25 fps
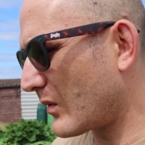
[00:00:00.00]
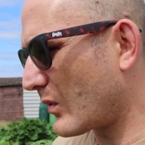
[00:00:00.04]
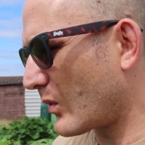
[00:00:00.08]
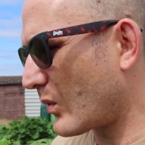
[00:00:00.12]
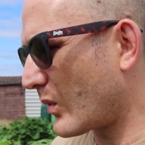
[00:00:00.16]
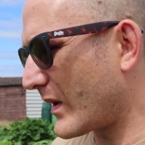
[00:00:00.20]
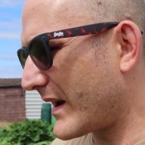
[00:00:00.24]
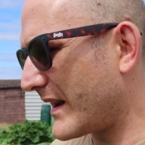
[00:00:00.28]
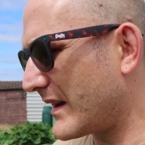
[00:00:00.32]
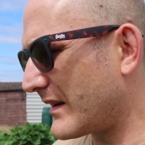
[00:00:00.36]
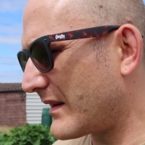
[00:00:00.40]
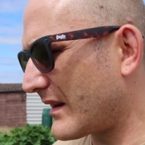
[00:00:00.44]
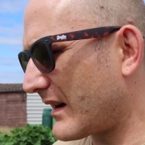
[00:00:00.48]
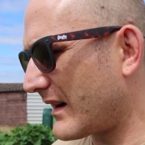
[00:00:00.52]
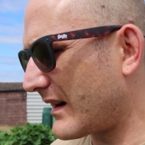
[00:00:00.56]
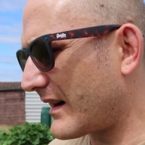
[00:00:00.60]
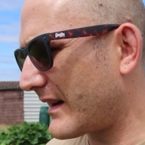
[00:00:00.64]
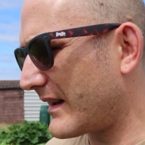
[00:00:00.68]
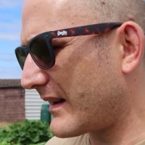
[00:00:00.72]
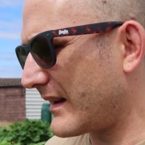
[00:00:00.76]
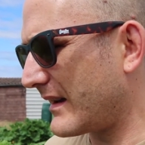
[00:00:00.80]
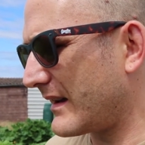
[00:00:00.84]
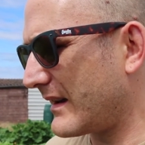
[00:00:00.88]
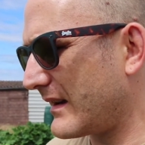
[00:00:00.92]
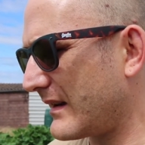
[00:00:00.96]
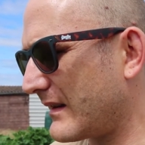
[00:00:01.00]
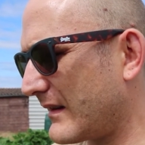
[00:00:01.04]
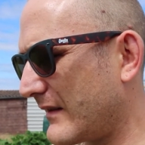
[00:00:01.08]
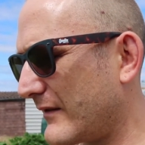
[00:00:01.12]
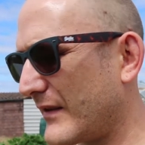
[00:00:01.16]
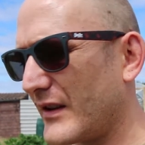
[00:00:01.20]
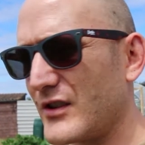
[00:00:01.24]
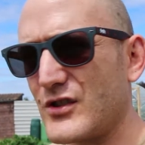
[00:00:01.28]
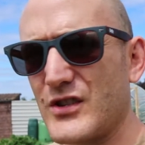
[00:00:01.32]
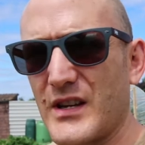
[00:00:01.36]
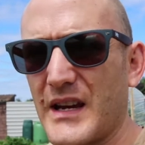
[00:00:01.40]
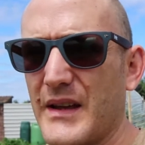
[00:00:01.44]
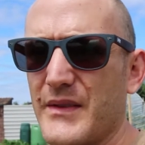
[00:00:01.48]
when I
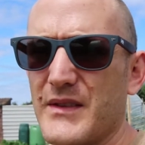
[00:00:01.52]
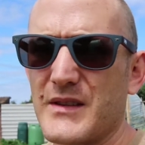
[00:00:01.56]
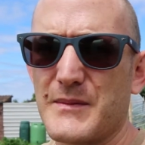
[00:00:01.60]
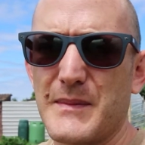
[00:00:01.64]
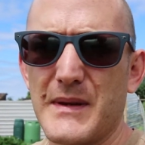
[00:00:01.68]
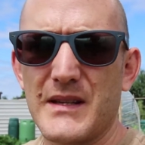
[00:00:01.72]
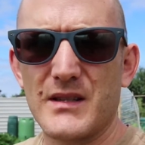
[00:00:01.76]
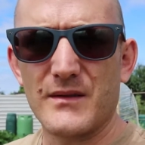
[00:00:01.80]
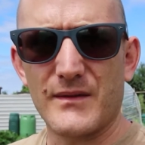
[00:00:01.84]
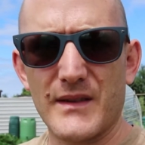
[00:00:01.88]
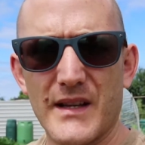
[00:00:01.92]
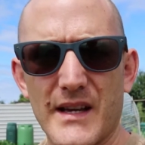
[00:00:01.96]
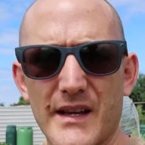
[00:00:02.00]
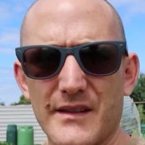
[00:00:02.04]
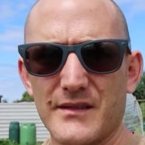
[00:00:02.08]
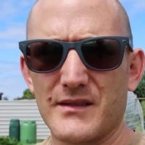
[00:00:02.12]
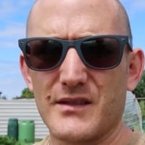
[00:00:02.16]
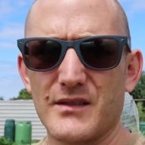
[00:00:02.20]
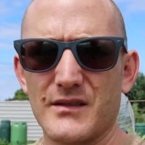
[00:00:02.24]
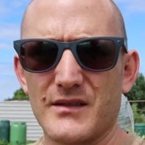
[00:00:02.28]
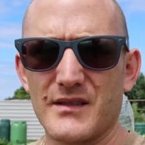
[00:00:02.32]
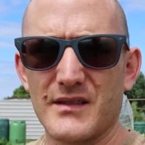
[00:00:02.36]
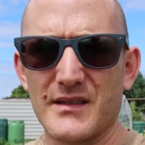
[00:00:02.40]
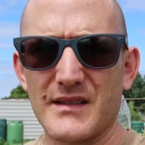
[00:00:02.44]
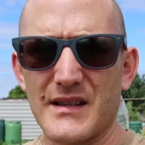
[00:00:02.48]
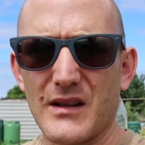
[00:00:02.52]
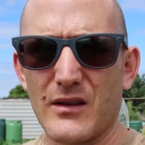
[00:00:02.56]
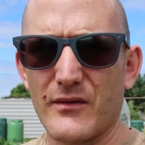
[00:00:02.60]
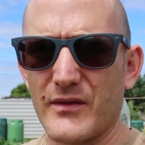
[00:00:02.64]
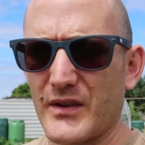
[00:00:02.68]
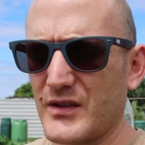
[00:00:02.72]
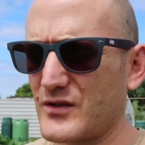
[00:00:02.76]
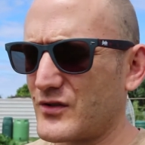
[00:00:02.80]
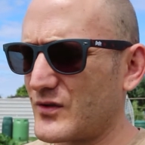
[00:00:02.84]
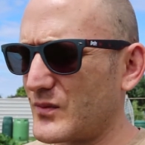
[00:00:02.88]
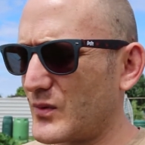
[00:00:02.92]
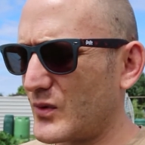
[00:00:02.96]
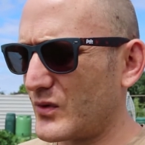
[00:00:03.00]
eventually get this piece of land to sell
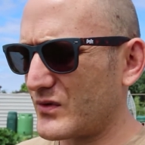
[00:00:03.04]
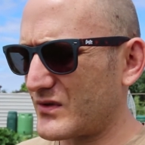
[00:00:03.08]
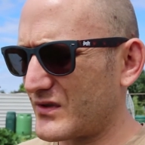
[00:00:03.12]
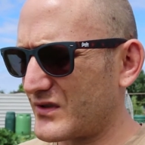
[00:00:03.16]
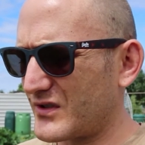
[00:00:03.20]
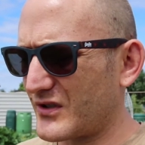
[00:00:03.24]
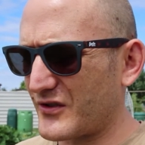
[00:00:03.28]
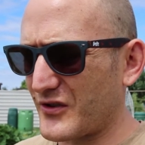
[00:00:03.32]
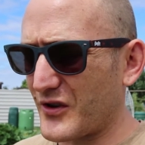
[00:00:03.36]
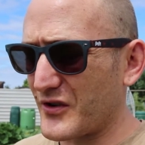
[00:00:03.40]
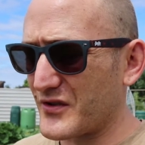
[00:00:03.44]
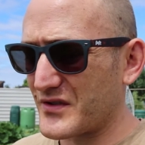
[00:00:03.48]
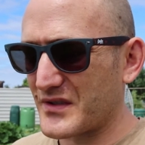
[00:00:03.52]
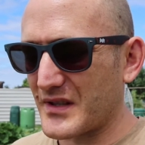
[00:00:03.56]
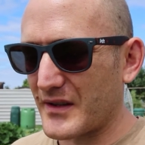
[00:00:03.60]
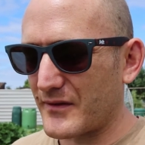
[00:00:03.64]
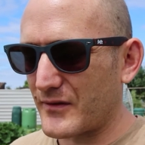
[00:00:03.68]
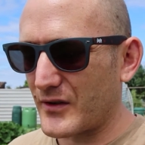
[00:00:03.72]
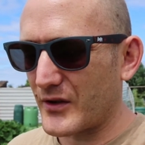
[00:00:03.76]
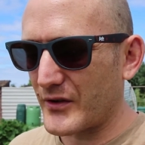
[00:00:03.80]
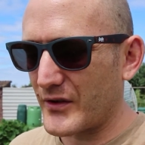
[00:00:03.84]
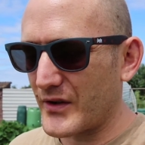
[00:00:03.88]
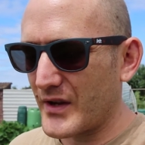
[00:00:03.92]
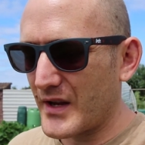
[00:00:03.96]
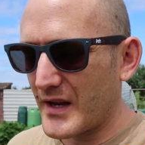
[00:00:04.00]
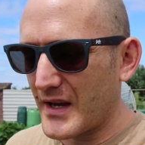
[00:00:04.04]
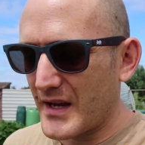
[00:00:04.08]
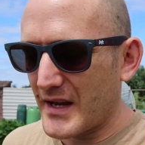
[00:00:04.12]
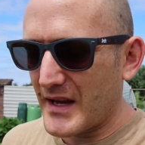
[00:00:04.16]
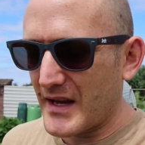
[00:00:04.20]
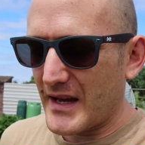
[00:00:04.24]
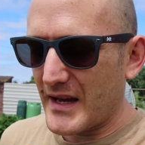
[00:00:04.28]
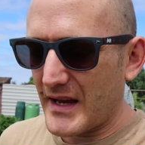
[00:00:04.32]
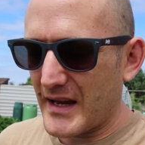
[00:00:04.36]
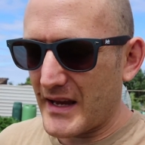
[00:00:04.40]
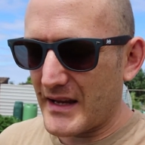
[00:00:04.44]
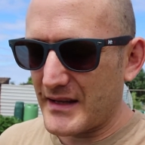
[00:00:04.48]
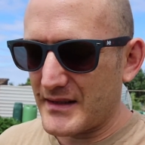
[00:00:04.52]
vegetables and to grow stuff on
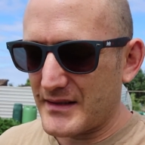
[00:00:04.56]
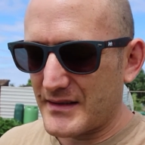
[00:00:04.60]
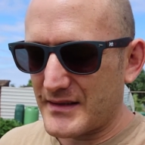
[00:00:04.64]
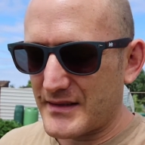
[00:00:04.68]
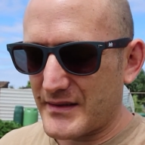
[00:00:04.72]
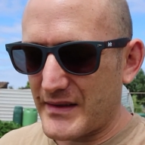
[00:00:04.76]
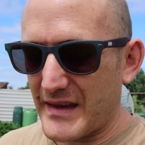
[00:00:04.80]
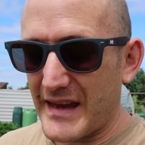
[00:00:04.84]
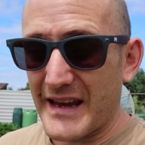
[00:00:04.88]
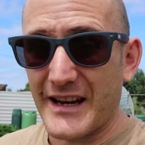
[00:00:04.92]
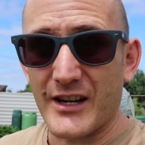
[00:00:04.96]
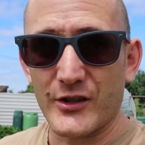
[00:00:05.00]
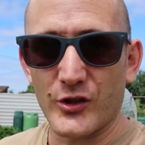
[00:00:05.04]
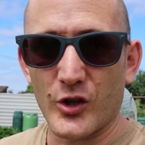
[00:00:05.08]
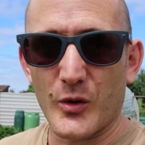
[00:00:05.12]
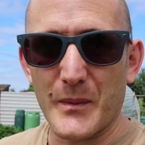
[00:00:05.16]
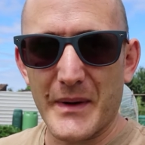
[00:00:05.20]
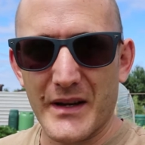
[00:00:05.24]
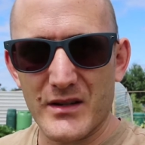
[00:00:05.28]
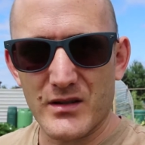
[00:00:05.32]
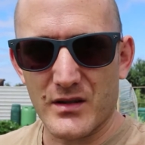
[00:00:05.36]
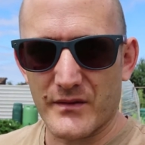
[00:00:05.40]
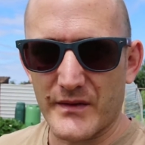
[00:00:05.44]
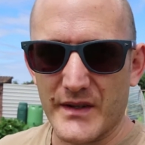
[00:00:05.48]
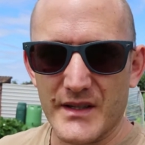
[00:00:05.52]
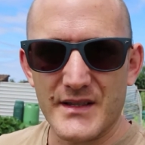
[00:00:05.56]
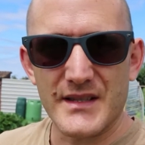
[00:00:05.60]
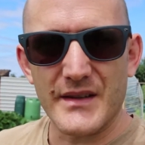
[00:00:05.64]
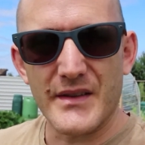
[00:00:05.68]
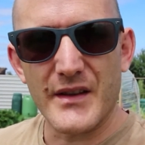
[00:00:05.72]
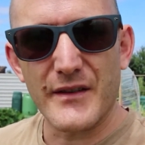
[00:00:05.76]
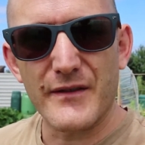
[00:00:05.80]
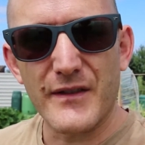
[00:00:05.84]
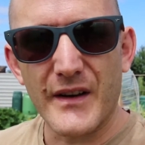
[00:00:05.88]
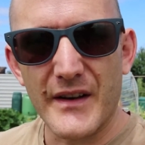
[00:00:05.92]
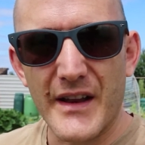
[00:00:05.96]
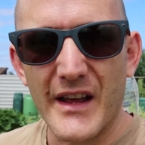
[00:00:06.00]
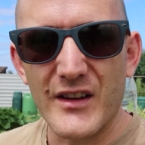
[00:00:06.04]
is the economics of it
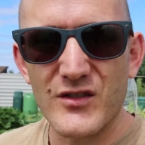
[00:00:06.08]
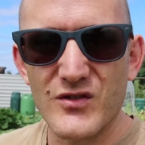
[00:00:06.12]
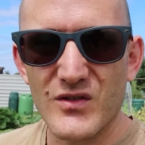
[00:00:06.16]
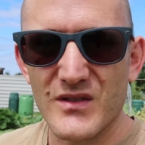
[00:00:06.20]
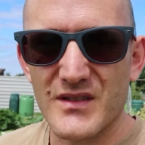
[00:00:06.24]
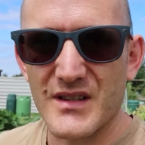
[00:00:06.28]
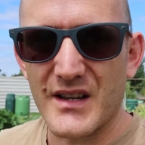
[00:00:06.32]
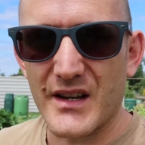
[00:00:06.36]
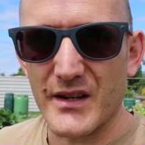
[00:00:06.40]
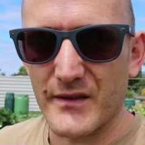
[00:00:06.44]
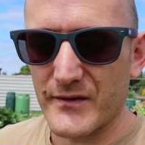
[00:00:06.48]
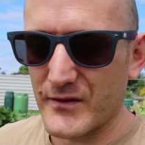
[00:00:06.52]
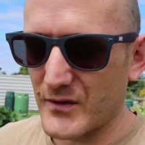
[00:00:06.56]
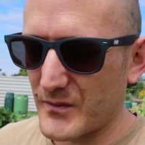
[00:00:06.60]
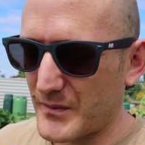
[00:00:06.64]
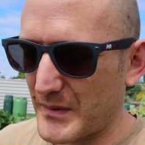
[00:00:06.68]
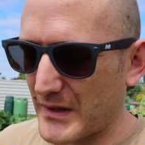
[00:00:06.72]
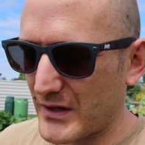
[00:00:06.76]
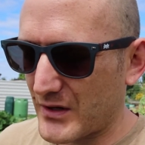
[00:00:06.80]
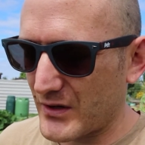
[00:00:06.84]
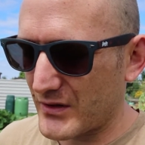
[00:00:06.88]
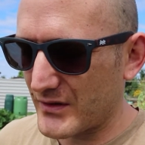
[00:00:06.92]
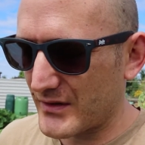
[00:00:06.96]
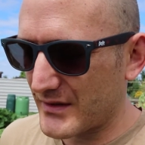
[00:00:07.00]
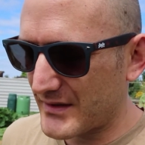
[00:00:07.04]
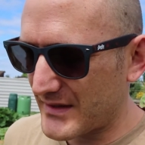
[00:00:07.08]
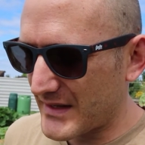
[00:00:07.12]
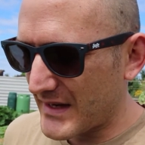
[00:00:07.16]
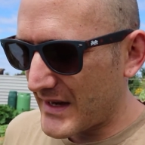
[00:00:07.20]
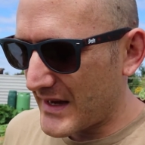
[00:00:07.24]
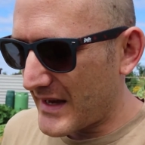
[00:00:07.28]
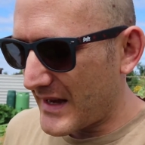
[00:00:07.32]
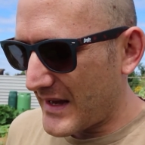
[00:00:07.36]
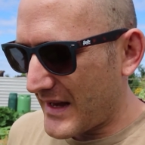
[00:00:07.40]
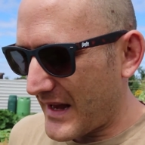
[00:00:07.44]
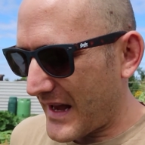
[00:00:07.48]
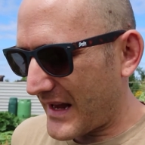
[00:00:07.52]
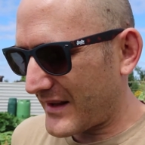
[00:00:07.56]
and the financial side of it, because
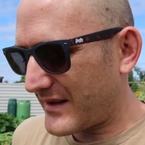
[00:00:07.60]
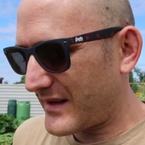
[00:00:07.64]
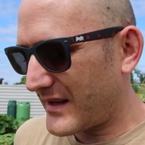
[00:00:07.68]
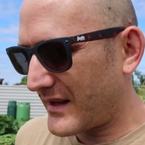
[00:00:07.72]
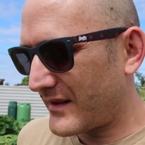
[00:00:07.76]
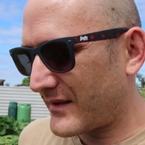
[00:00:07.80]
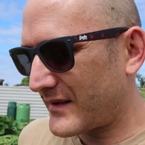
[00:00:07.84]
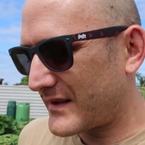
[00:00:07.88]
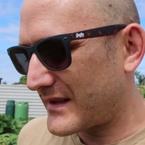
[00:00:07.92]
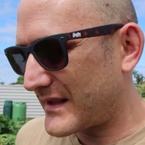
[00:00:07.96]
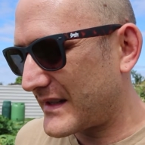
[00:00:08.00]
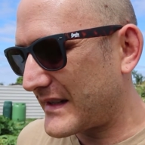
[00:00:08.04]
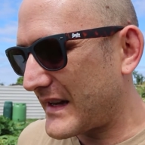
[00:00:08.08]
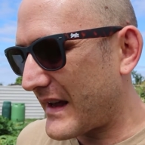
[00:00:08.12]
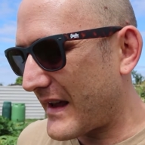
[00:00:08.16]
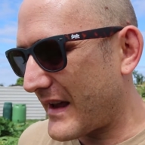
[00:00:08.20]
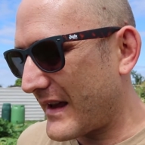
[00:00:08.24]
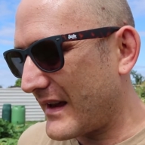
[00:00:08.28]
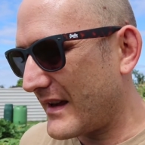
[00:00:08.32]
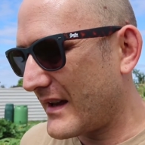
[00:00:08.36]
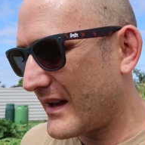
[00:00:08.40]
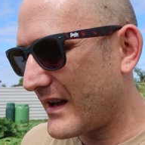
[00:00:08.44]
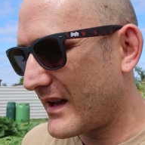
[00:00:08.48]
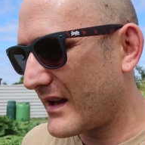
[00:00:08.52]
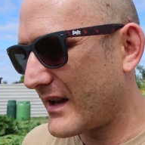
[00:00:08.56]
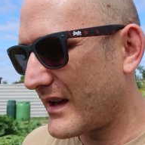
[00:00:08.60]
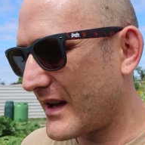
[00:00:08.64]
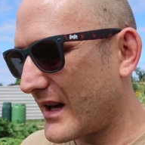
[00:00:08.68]
at the end of the day,